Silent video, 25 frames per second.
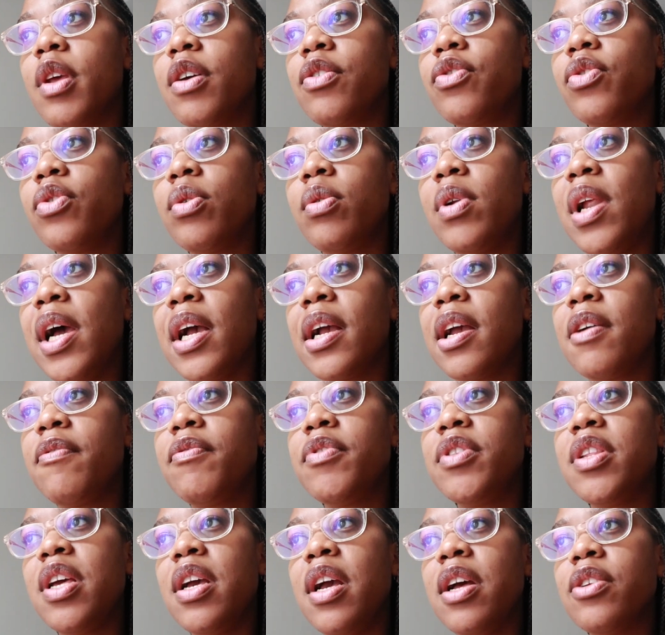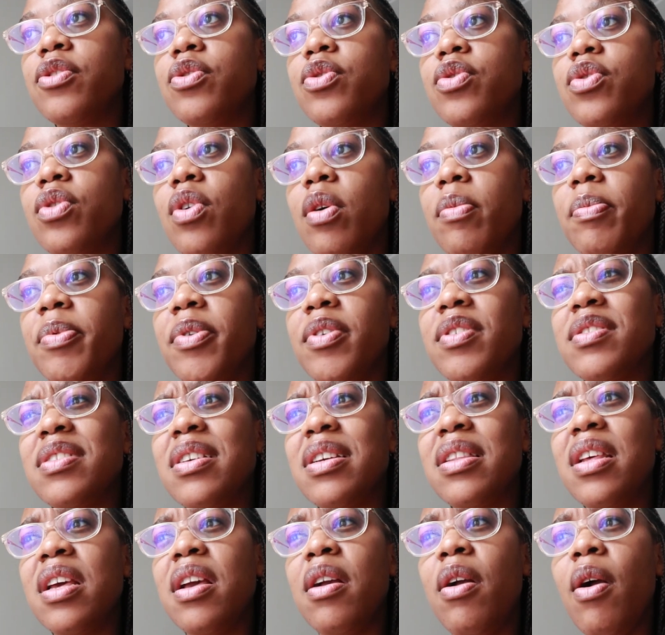So like everything had to stop because
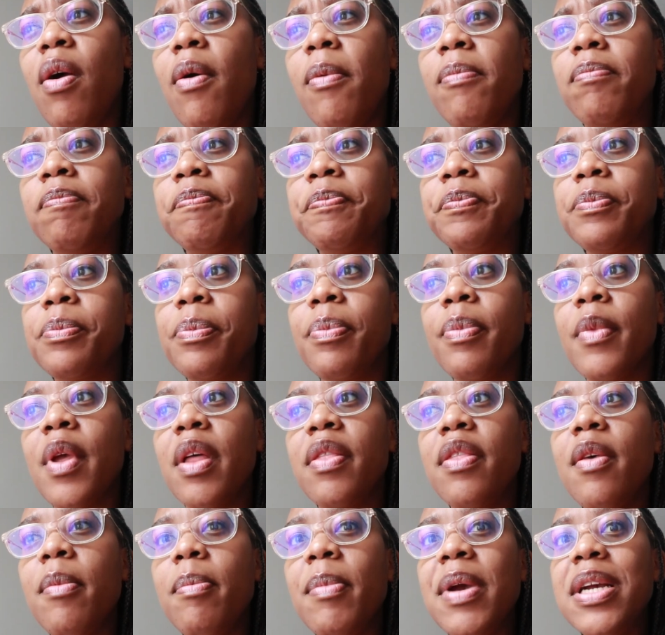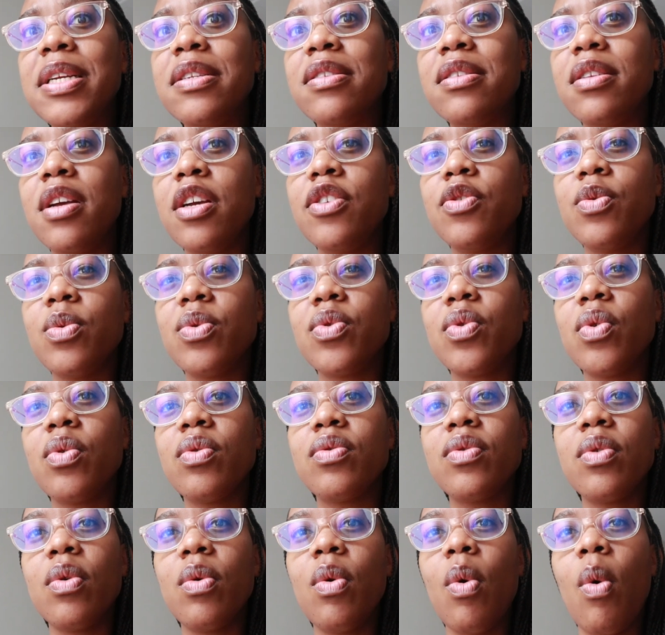I think the main stage was
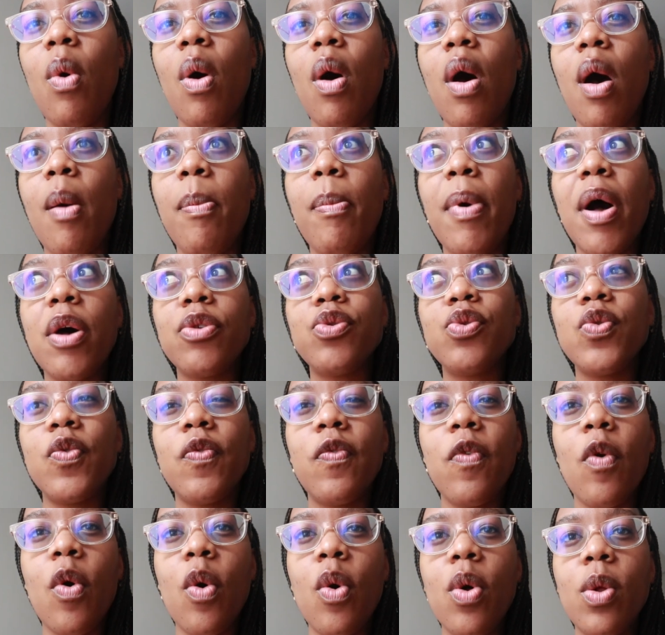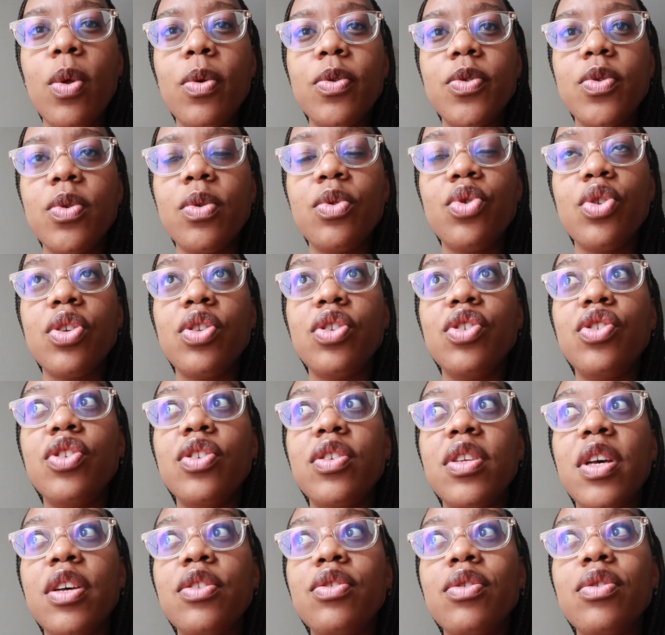also about to fall. So they
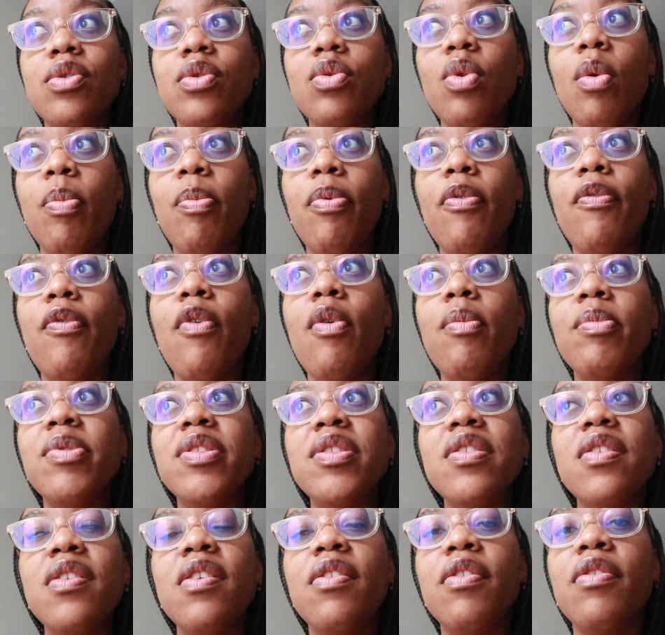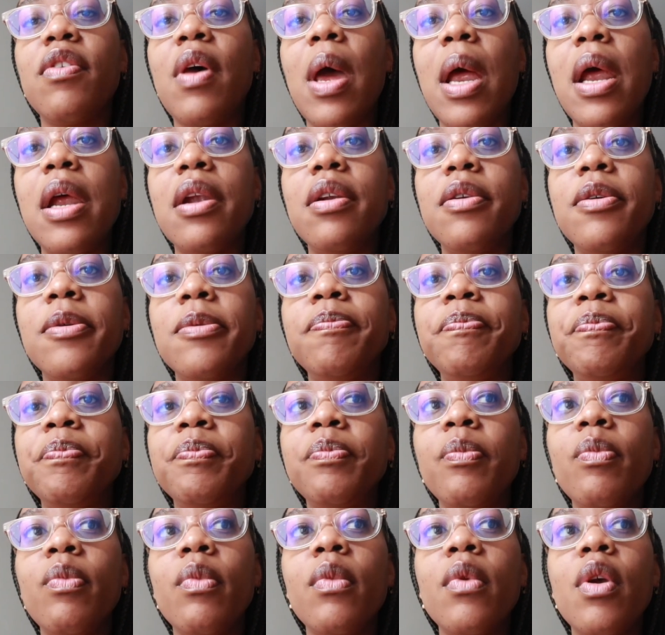just had to stop performances and
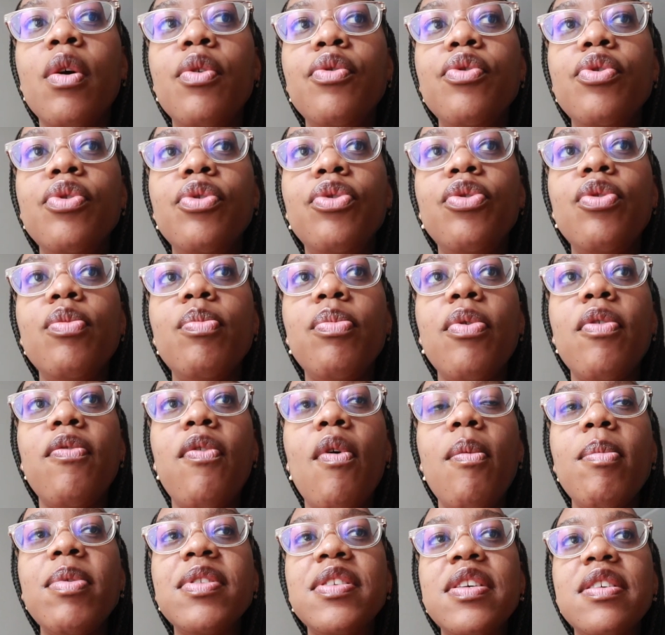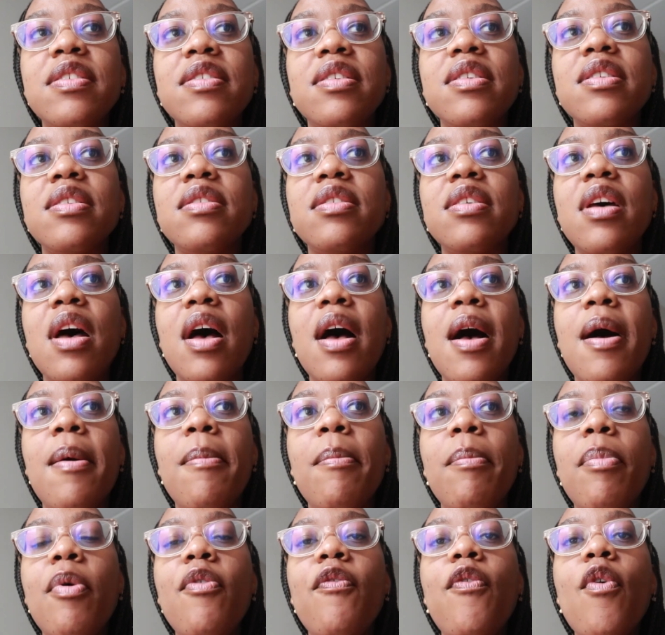resume performances
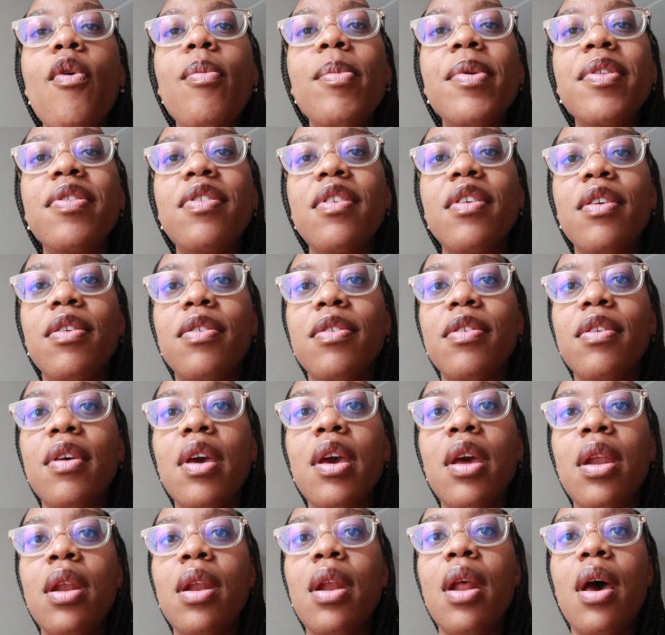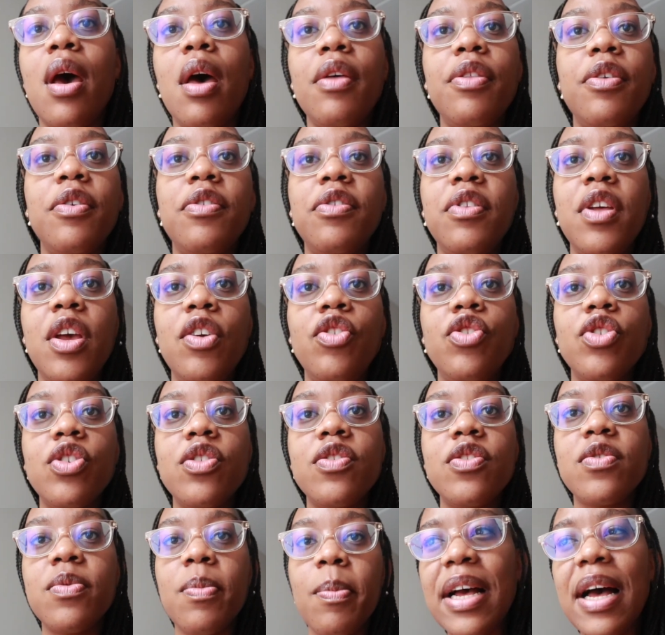in other
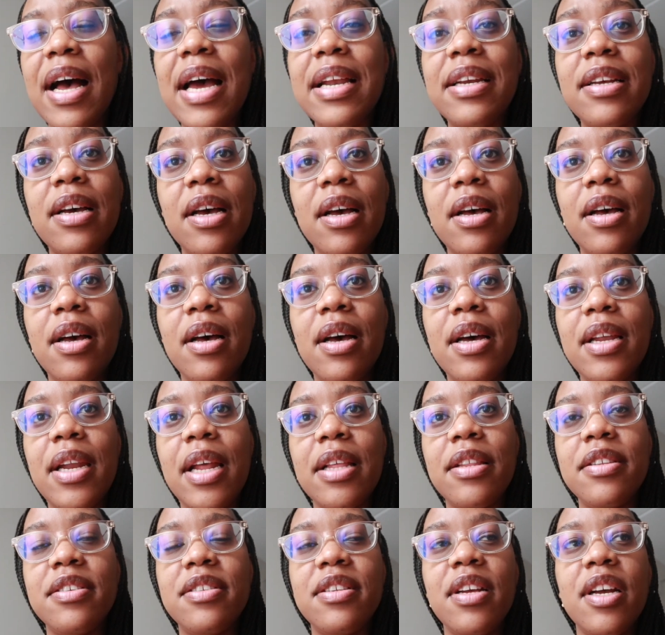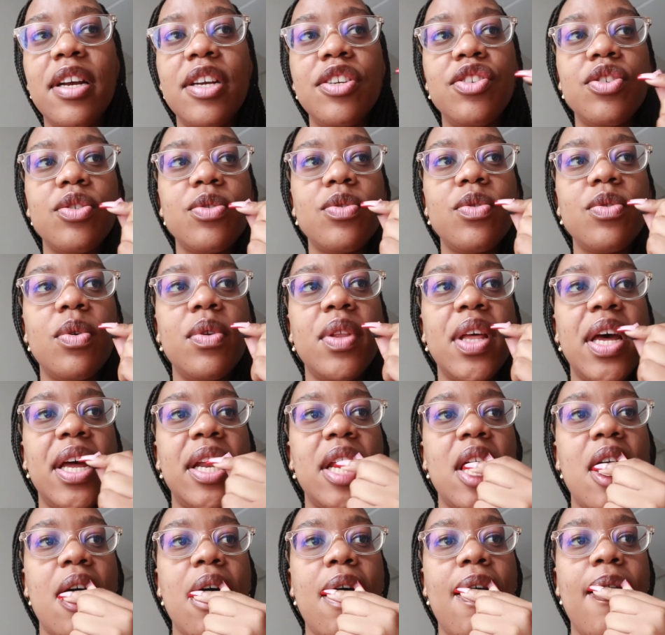stages. Another stage so
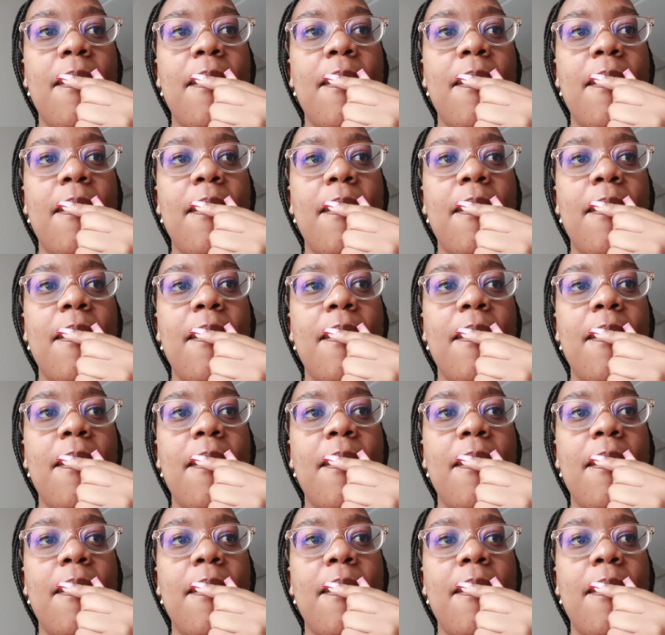that